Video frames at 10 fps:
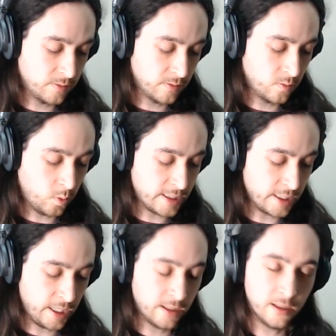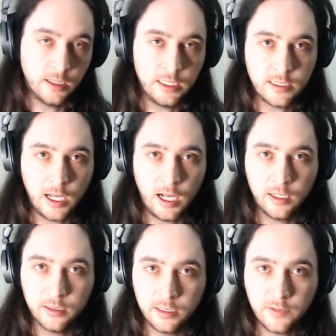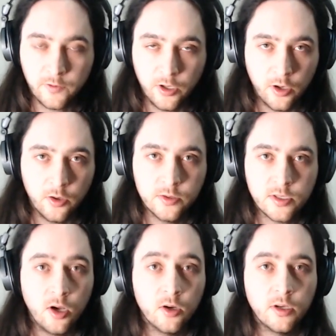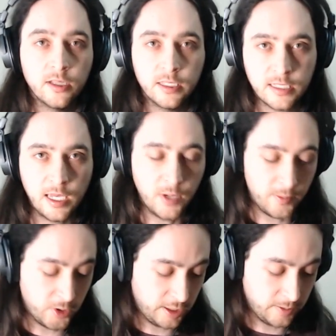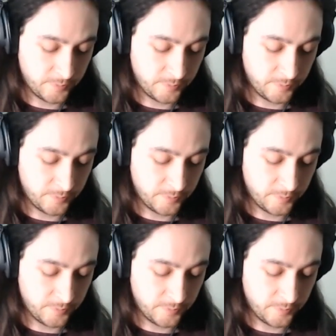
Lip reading: once again, these are the different nodes on the same harmonic.